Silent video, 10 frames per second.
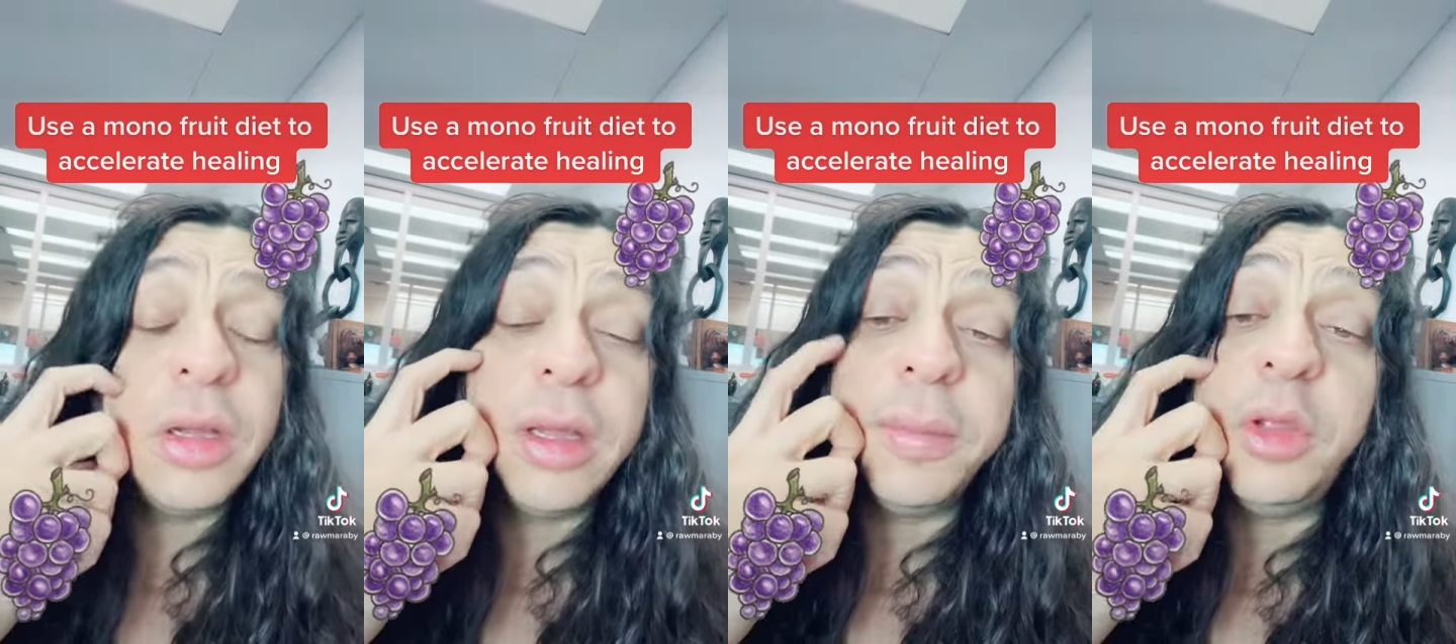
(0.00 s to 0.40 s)

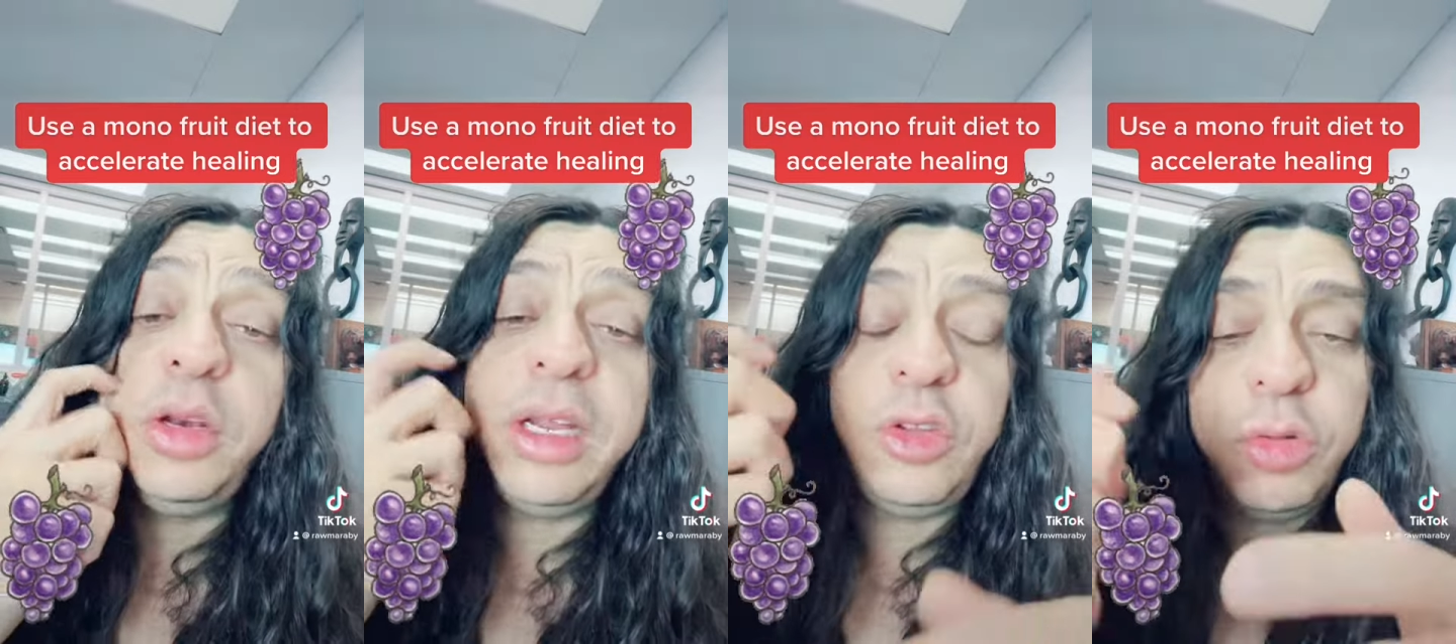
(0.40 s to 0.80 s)
You
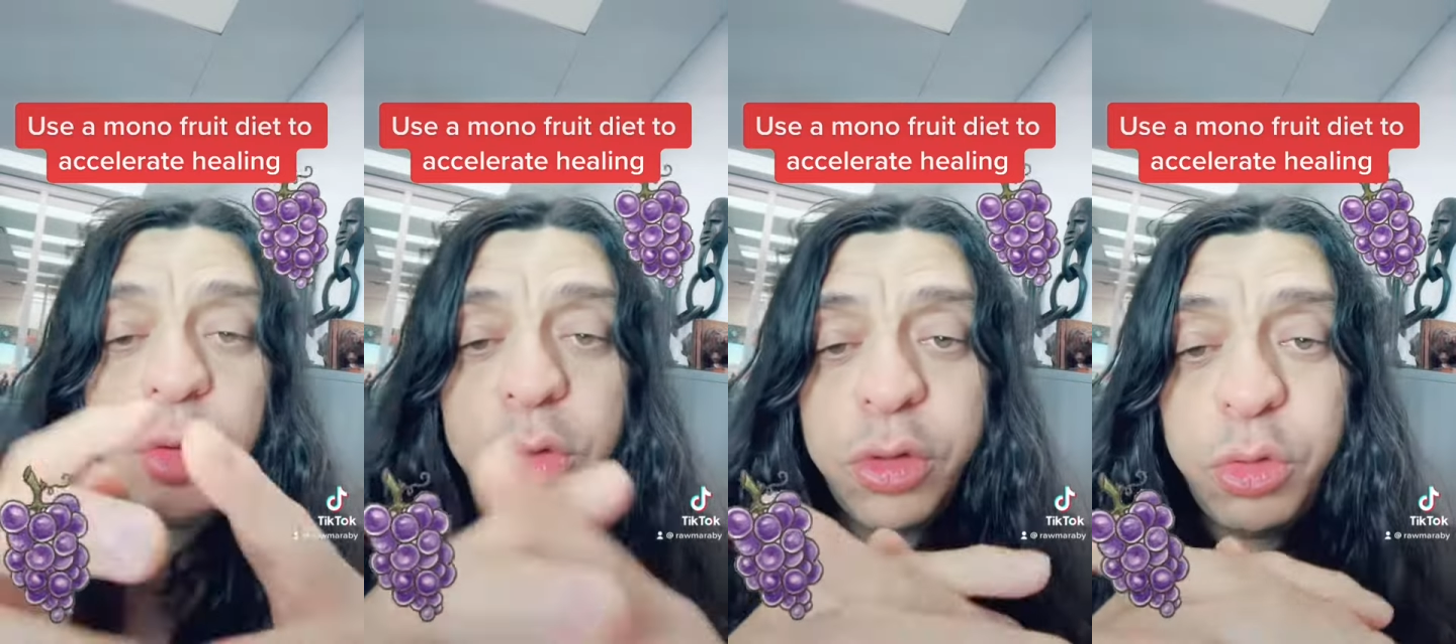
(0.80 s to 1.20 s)
need to
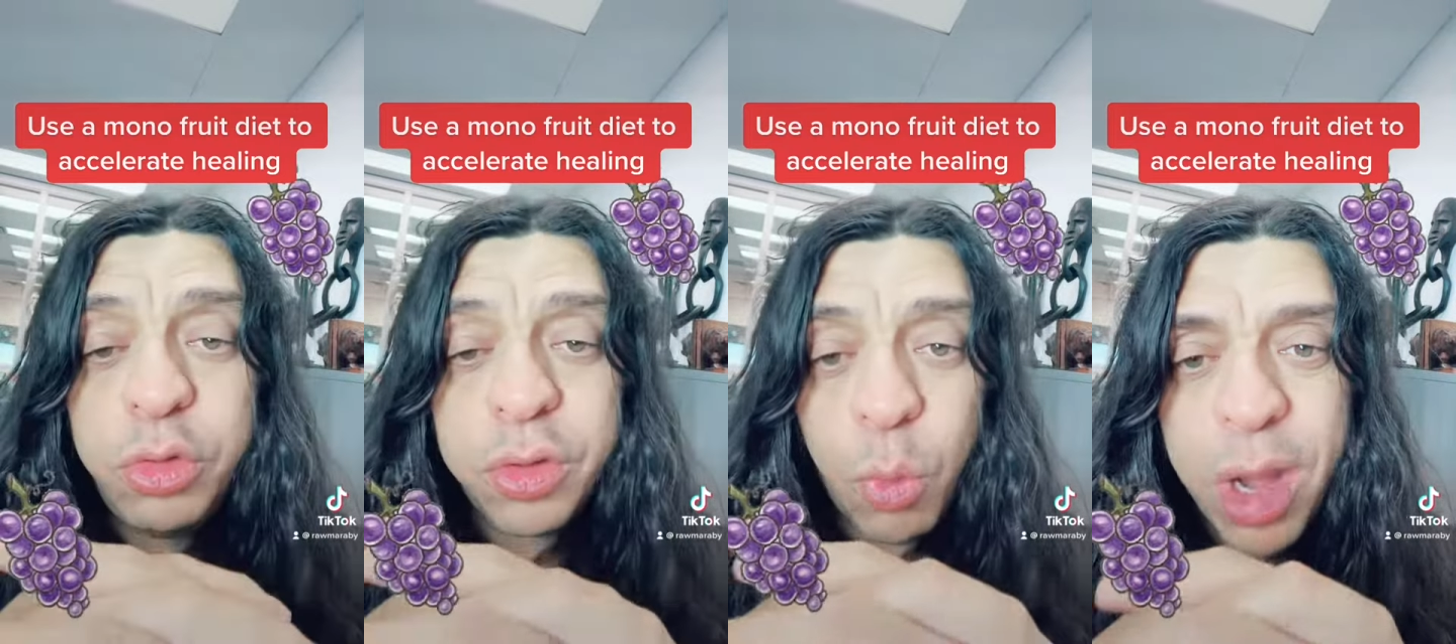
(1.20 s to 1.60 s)

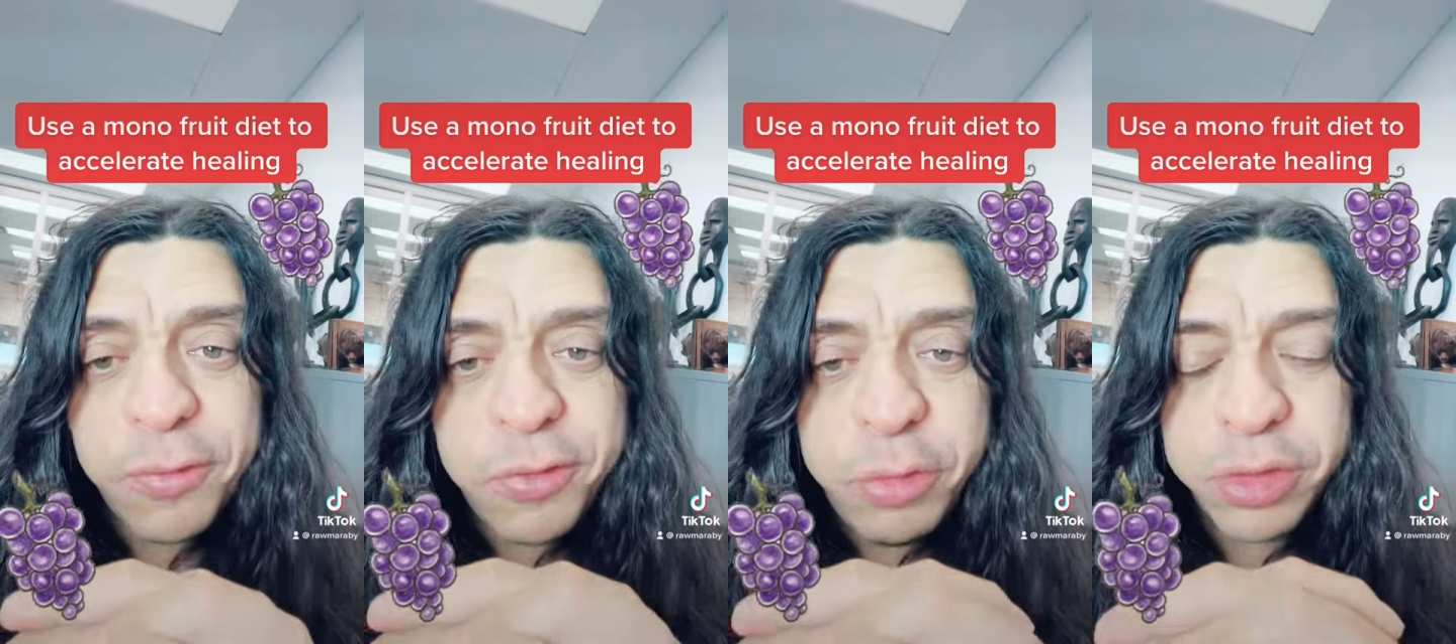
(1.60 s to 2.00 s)
use
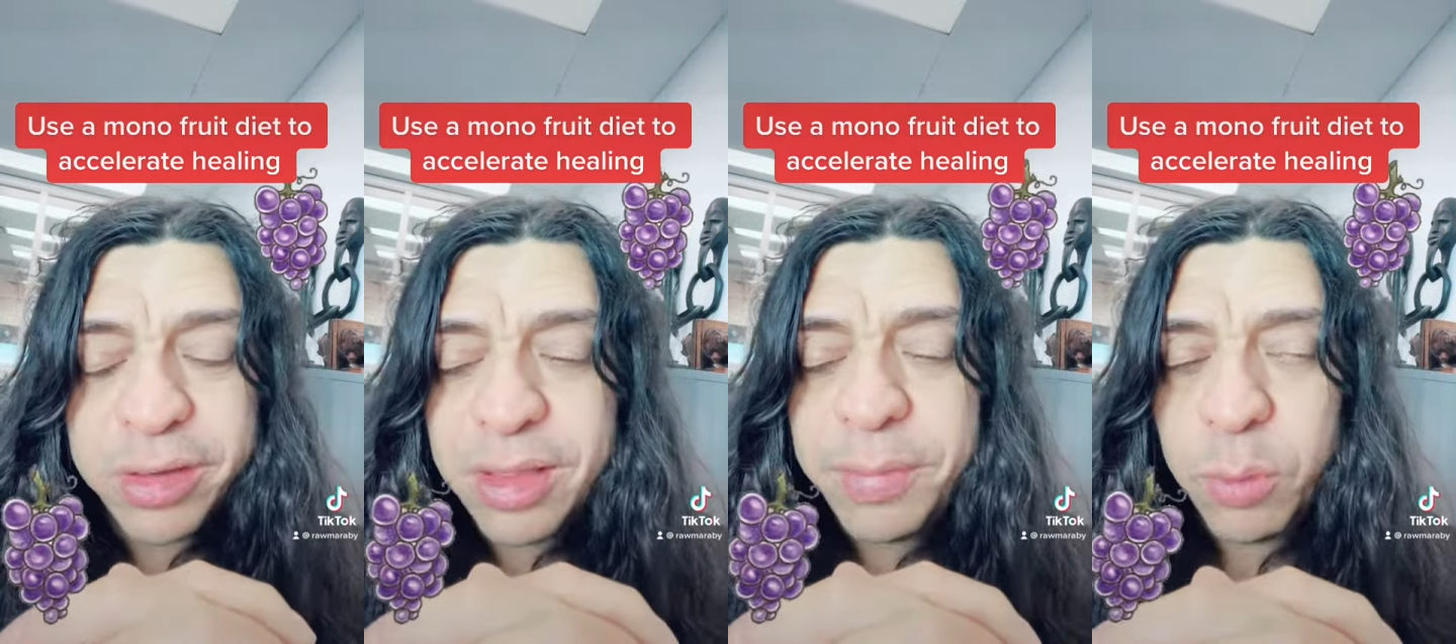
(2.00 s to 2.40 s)
one fruit and
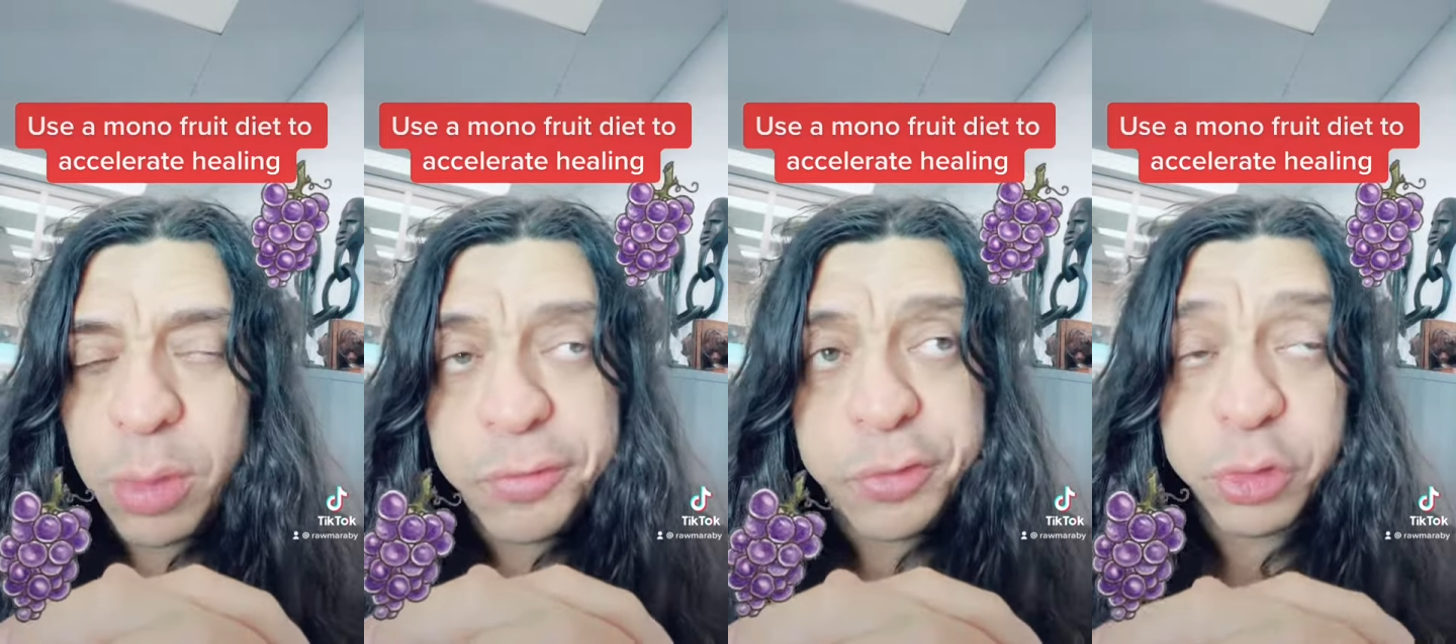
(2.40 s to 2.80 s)
nothing but
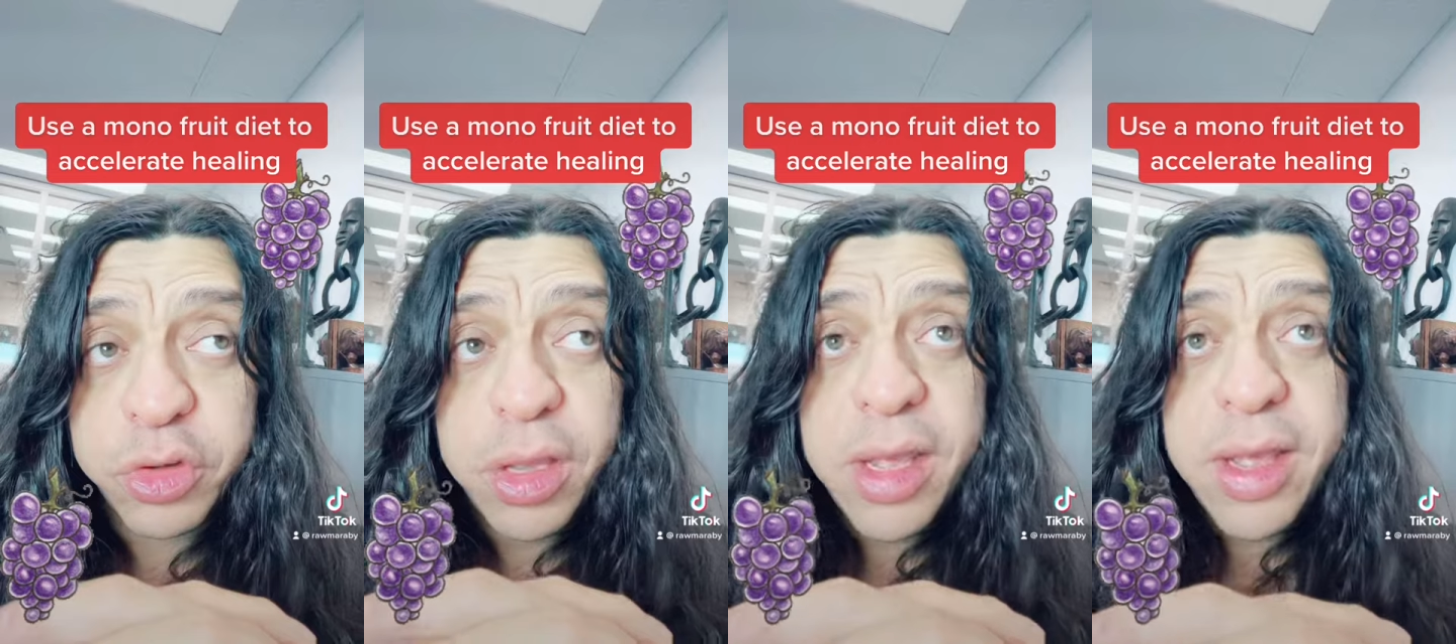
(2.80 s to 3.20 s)
one fruit.